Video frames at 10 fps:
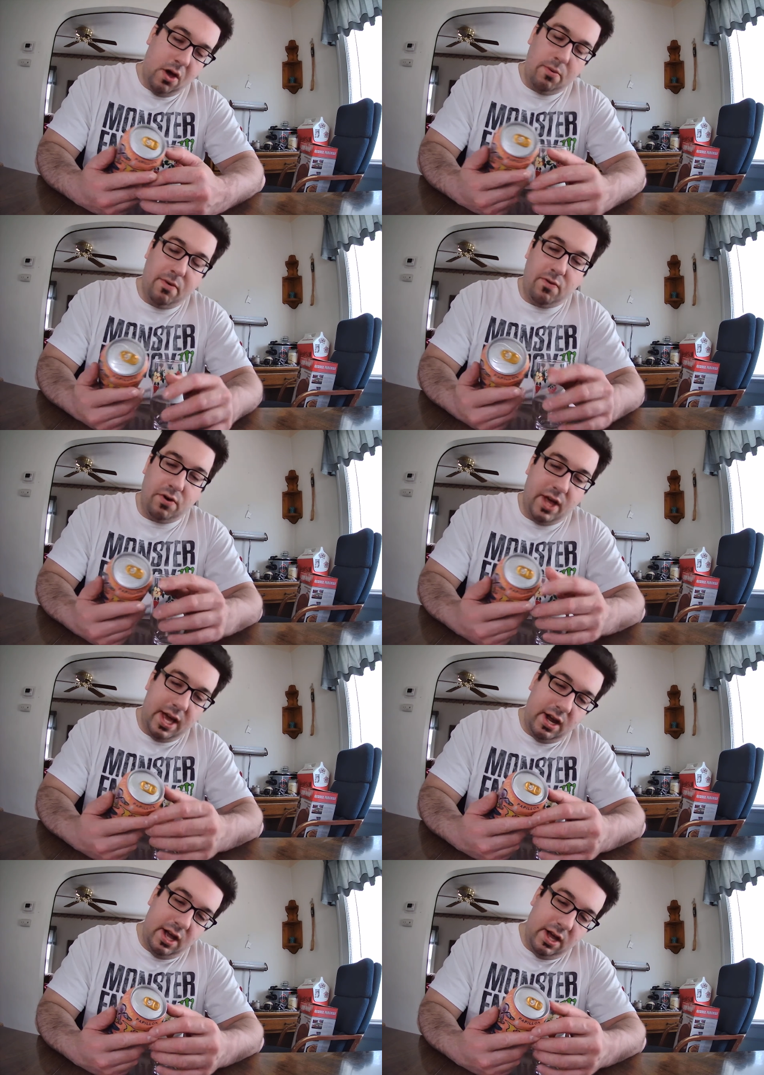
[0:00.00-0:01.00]
Oh, before
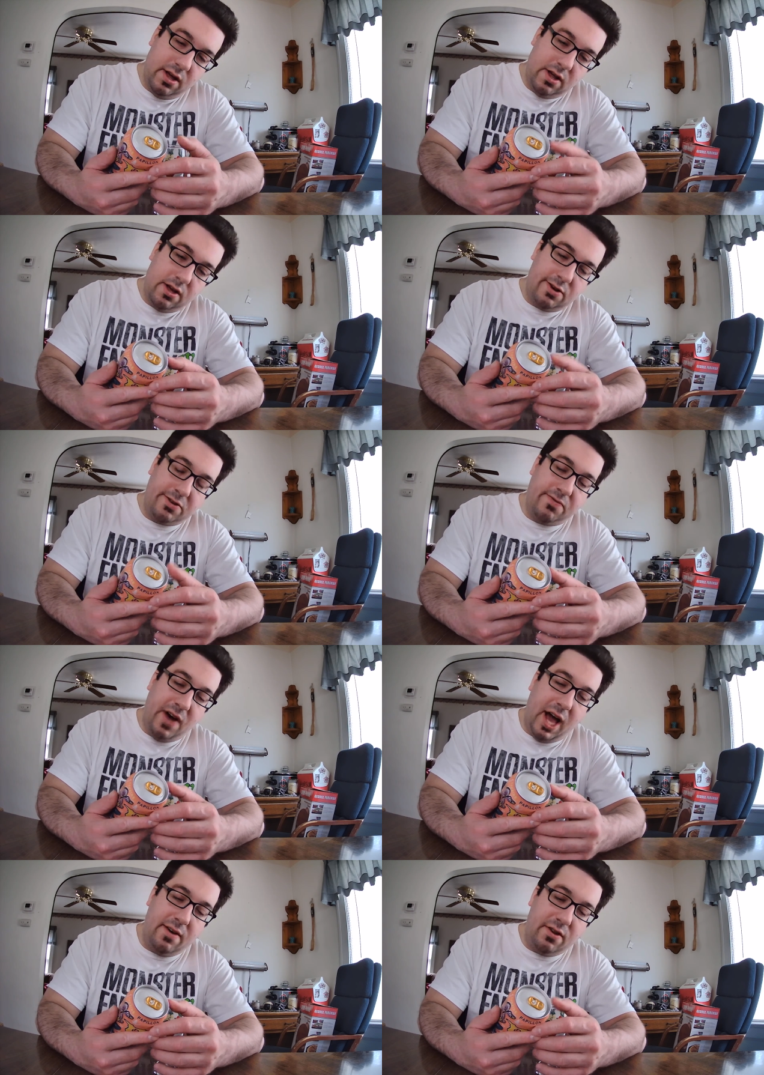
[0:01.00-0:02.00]
that, uh, there's
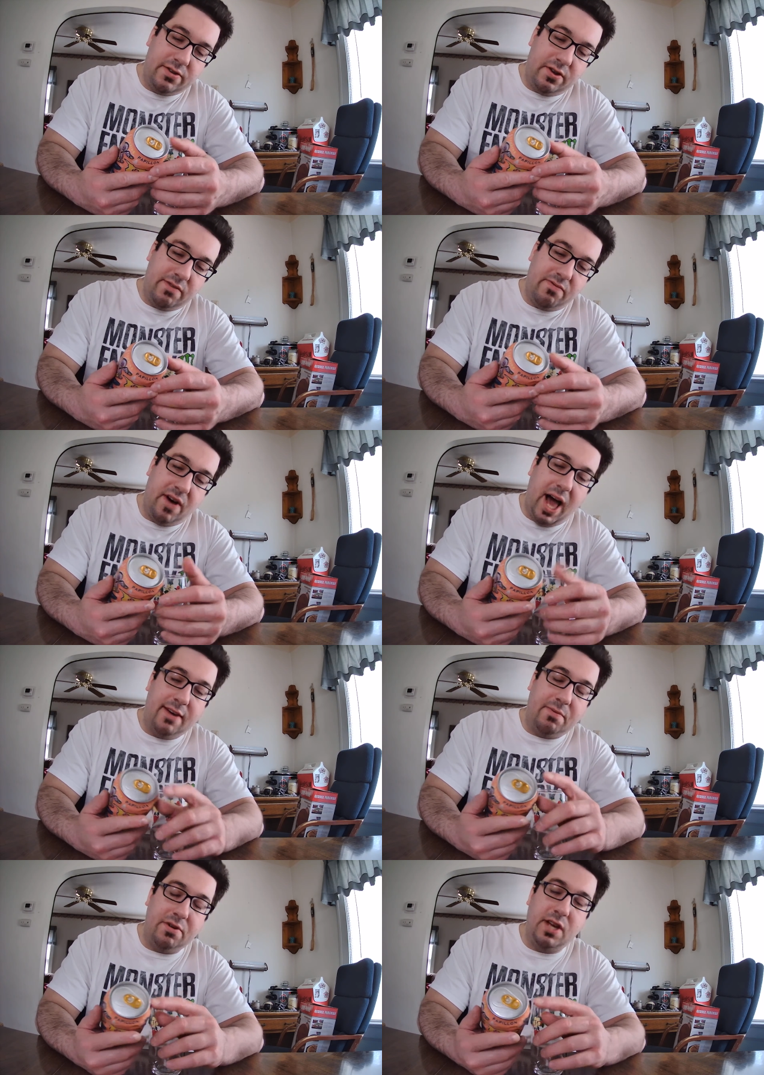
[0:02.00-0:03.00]
five. There's only
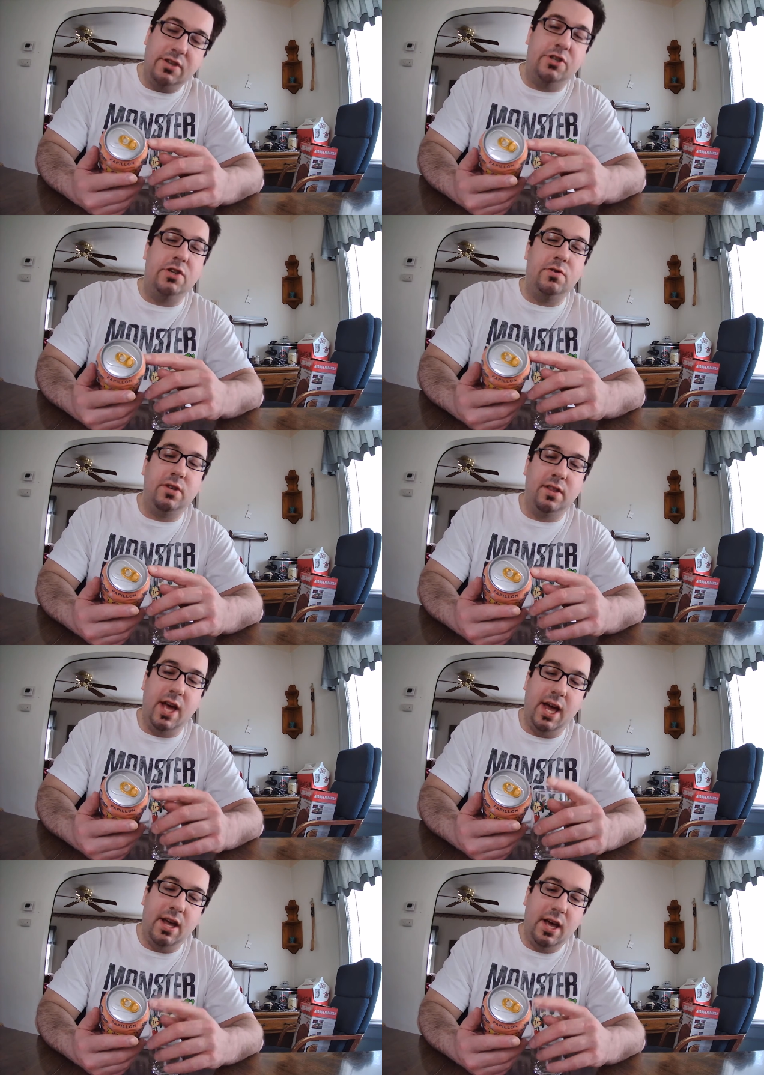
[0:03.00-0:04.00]
five percent juice in
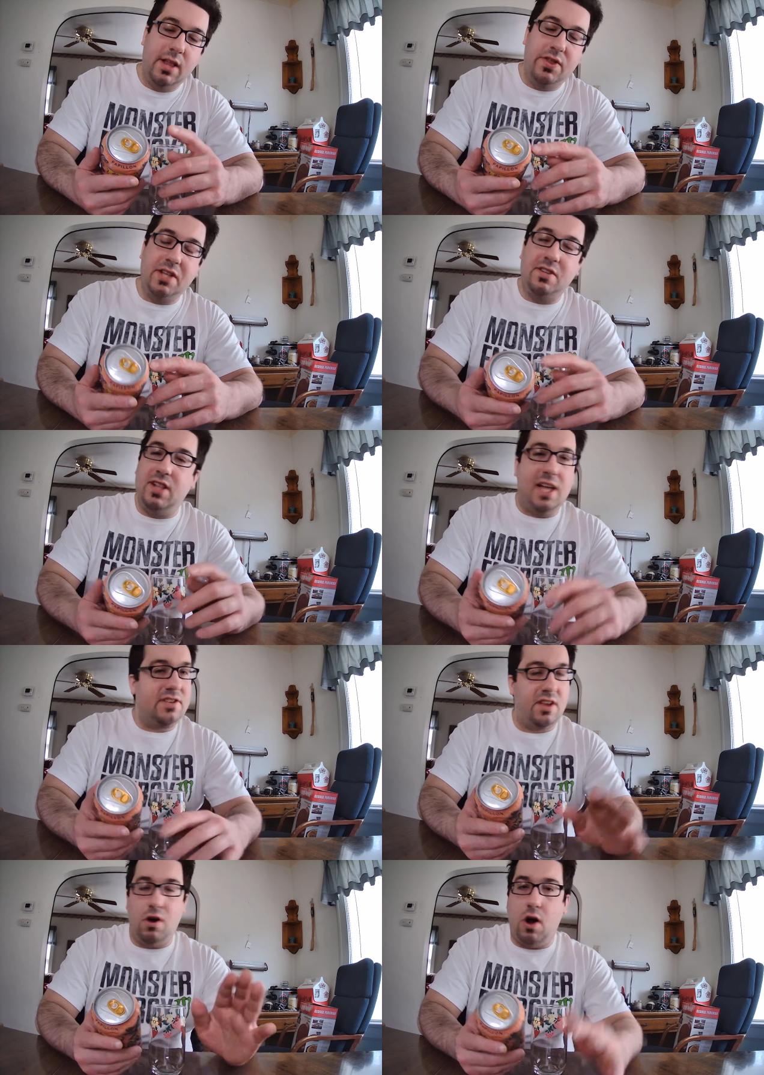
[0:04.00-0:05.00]
that. That's
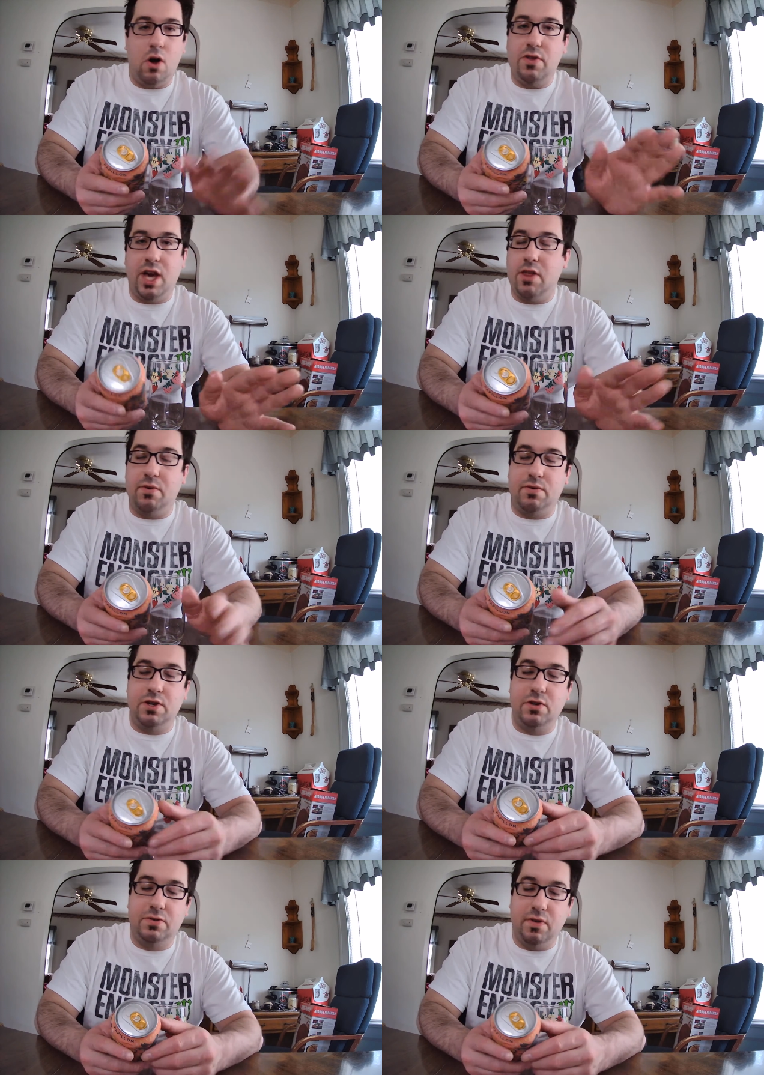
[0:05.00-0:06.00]
less than all the other
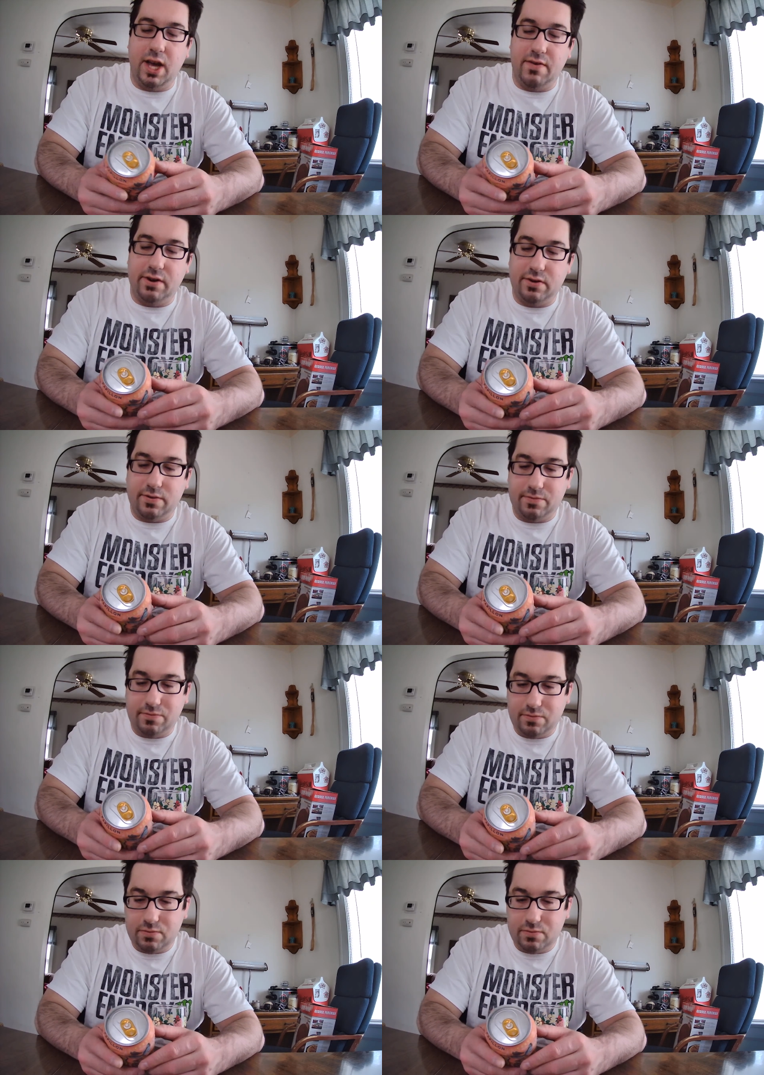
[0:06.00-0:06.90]
juice flavors.